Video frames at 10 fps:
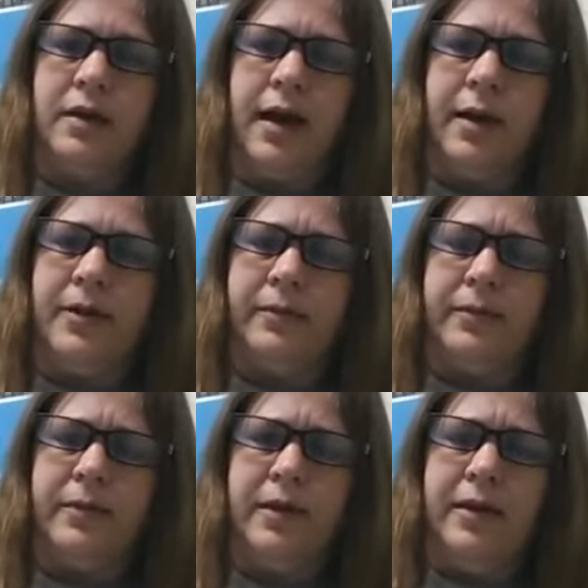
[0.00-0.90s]

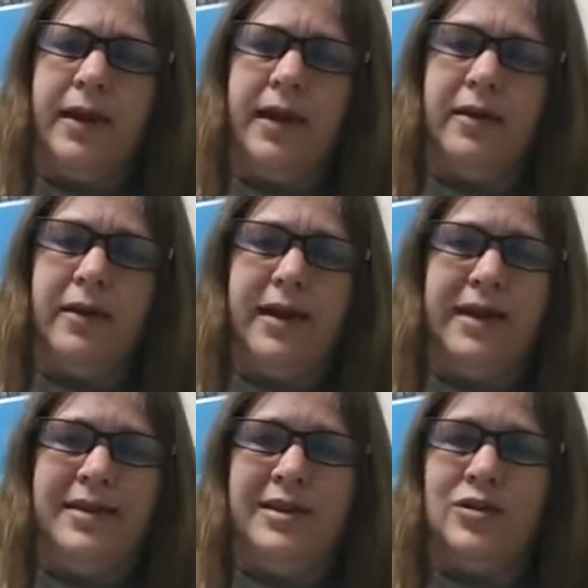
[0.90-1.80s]

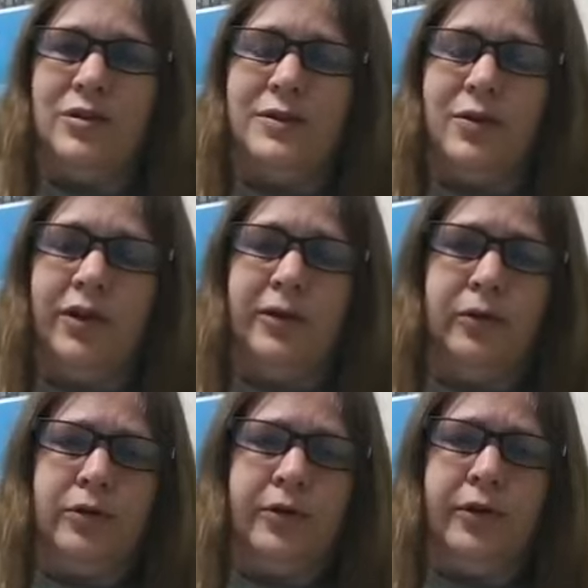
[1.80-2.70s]
And then just
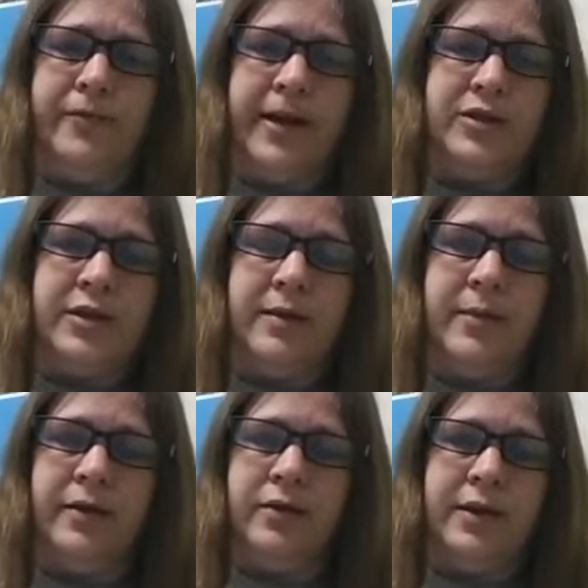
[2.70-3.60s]
good old-fashioned
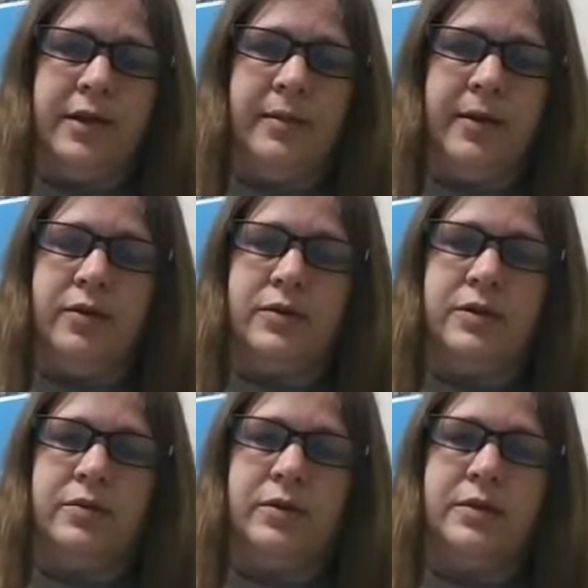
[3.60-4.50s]
email. You can email your
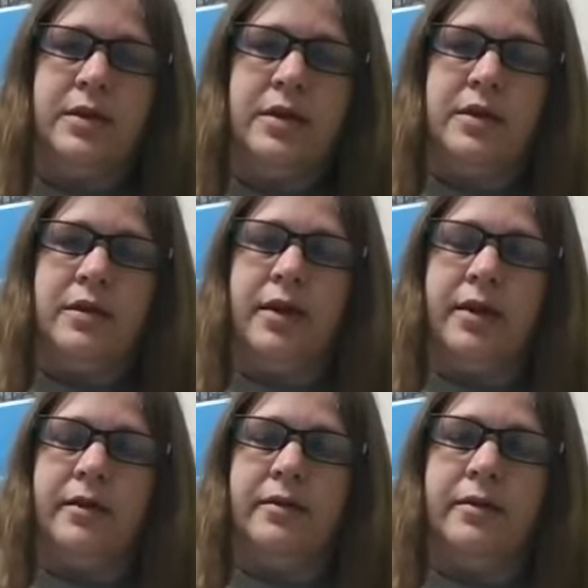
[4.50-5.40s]
students.
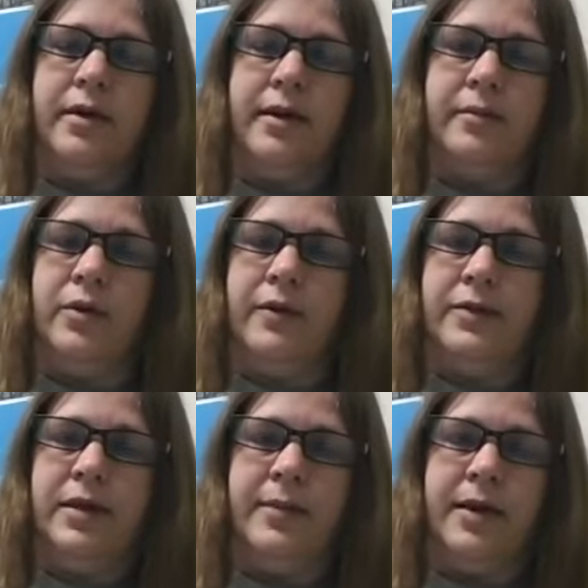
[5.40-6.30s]
You have
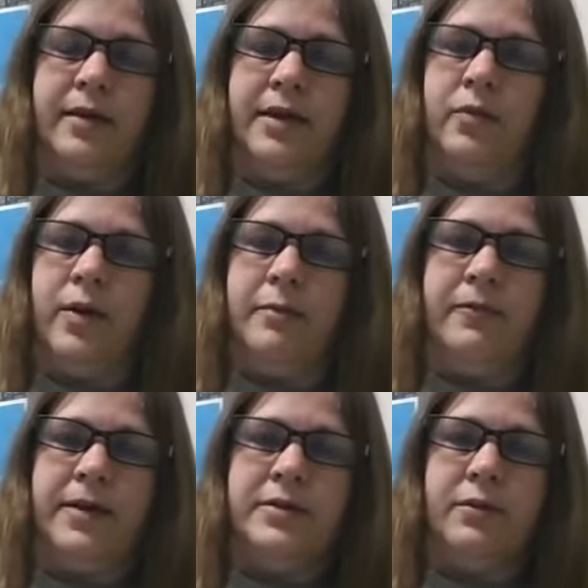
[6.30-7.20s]
the email on the
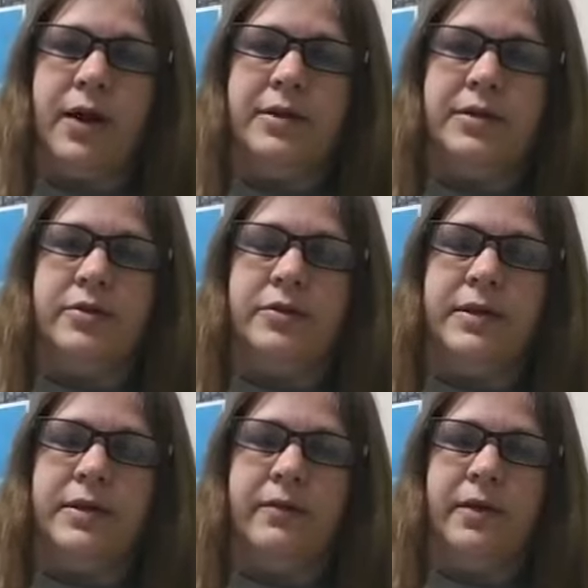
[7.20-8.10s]
WebAdvisor rosters,
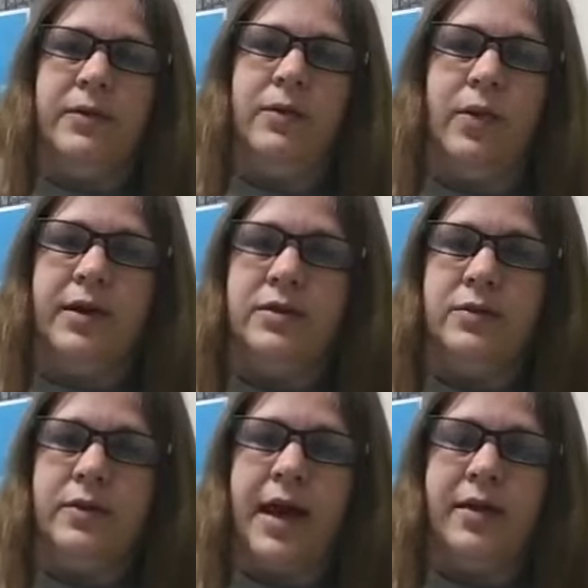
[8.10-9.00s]
and if you want to
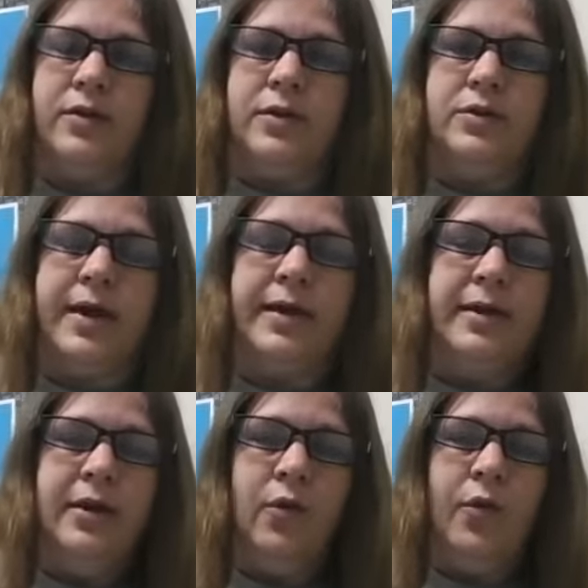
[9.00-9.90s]
do that, you can do that.
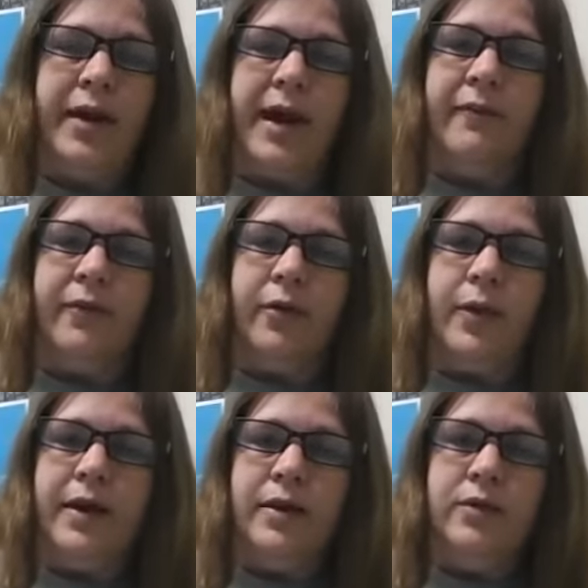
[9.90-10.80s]
Whatever
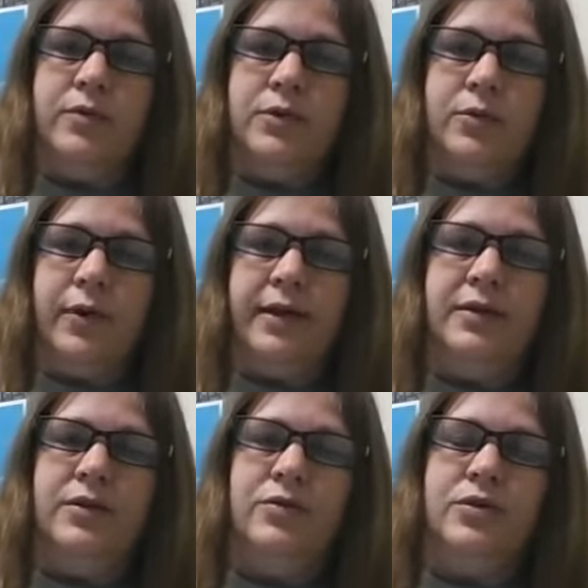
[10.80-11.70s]
way you do it,
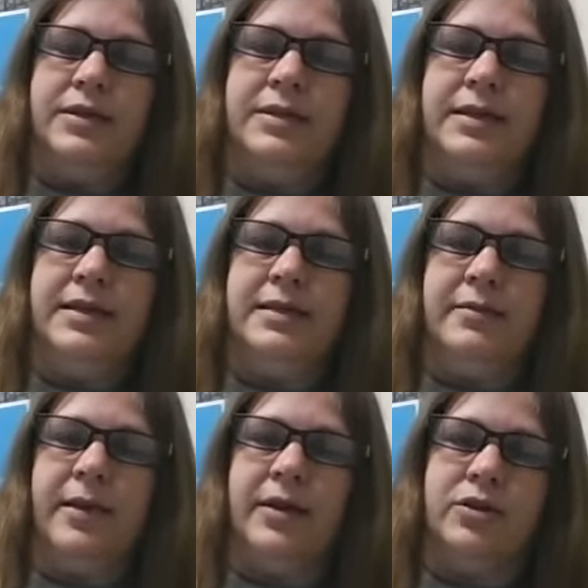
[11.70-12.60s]
you just need to
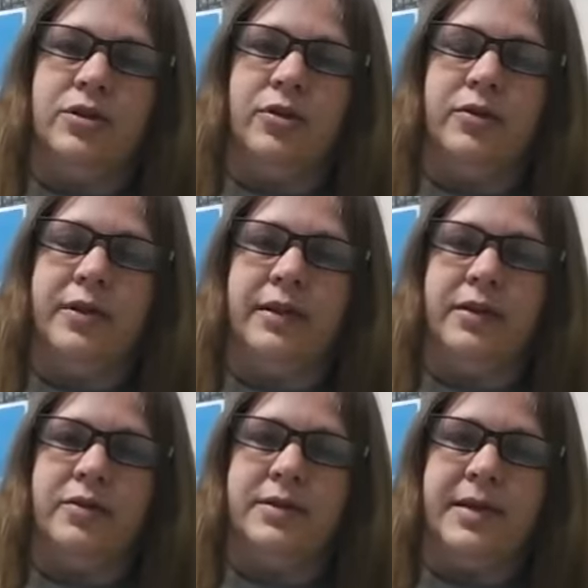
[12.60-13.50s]
make sure that
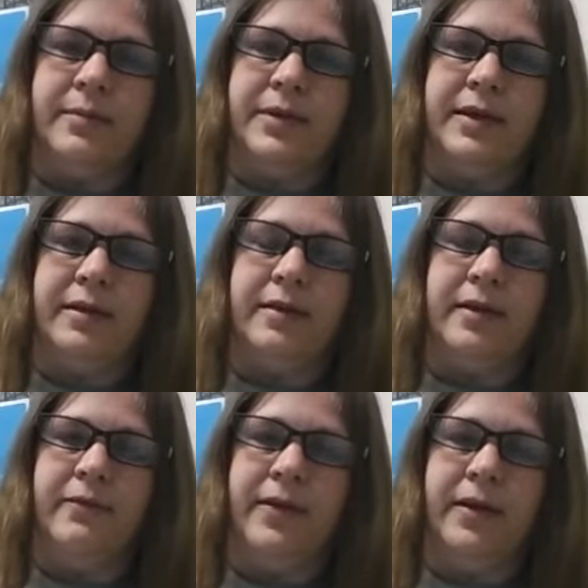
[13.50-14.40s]
there's something
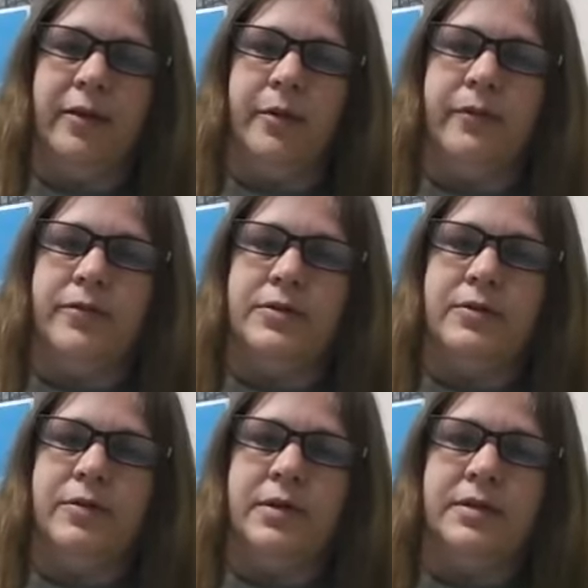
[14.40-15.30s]
available for
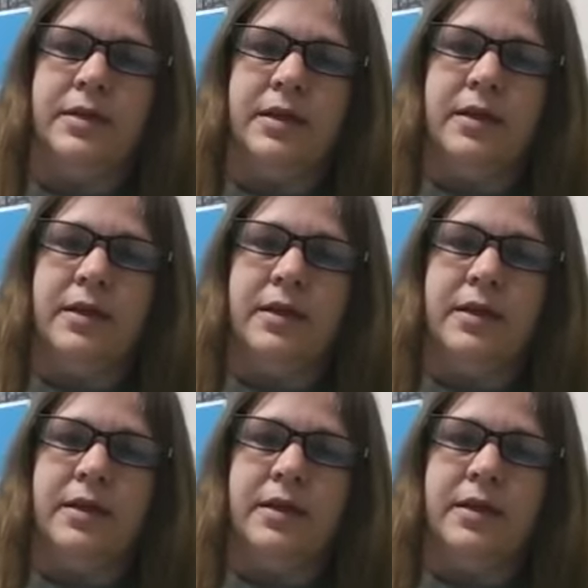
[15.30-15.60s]
students